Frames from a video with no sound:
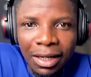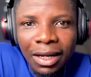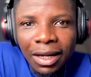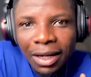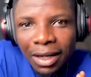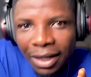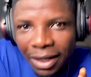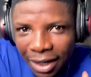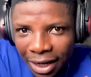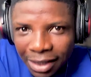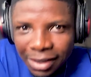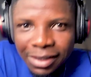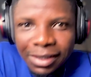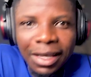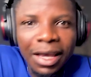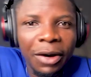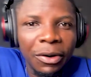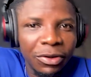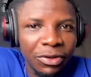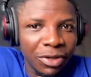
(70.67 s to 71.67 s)

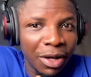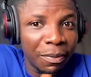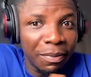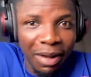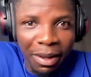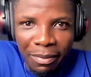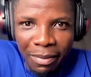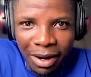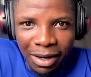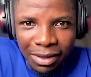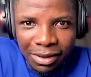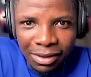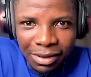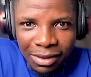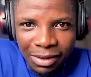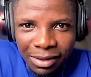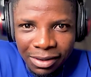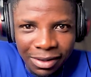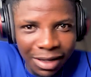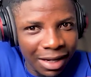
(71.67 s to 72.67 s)

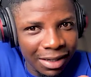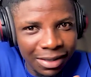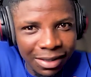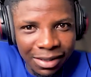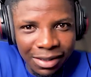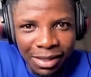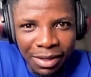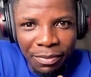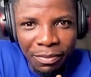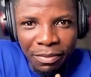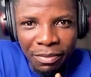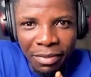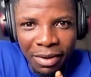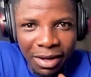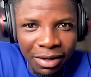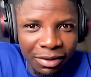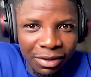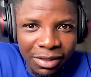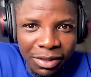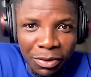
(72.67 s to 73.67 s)
That's the main
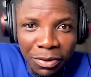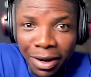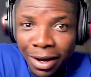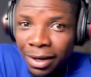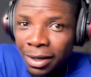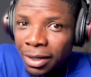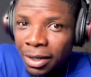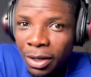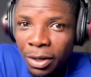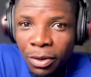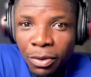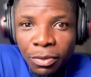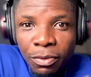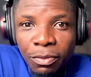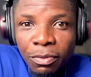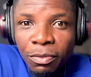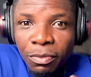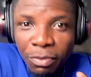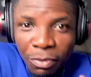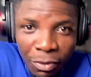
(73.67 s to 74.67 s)
reason why
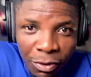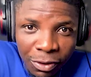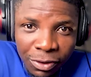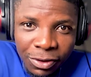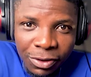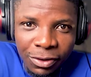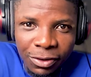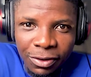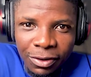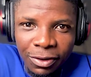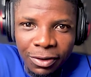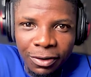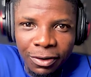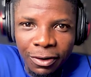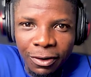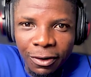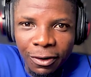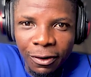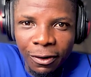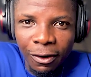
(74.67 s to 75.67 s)
most
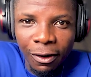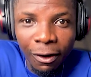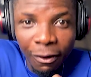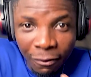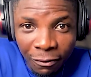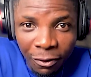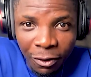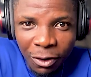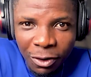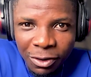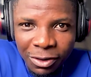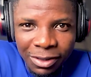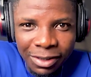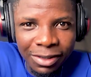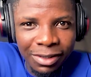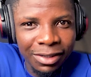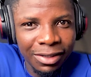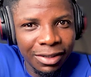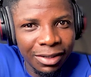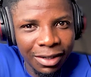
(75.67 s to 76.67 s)
of
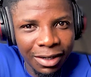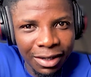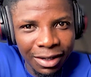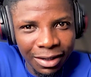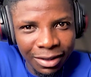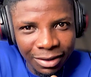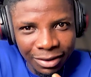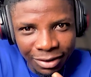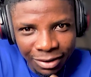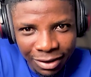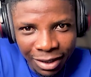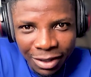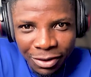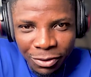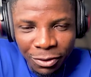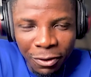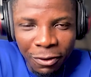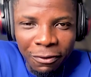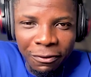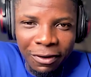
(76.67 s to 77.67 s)
us try to
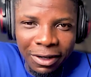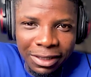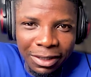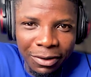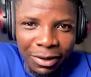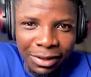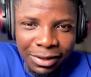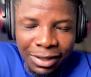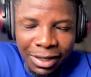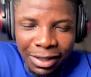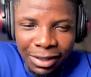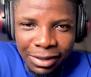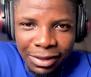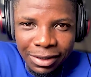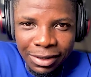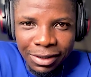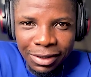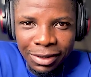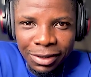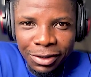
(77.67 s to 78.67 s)
convert our
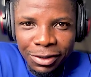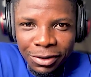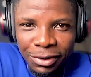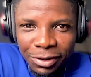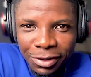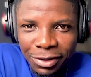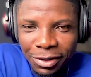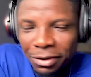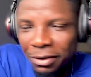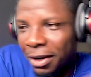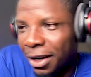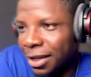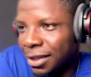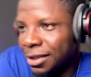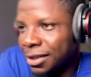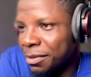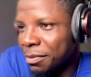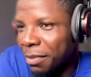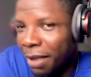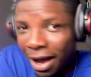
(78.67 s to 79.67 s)
text, right?
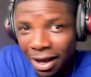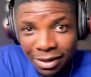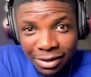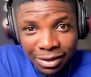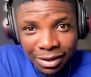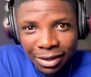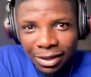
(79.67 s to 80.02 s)
Mask.